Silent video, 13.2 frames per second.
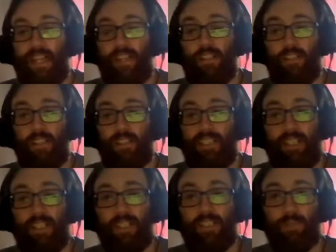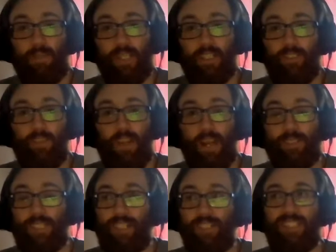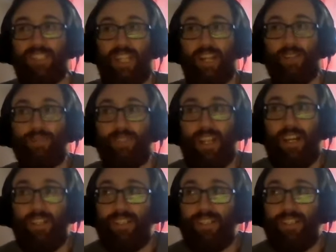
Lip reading: Oh, I tell you, it should be a crime. Just to get out for that.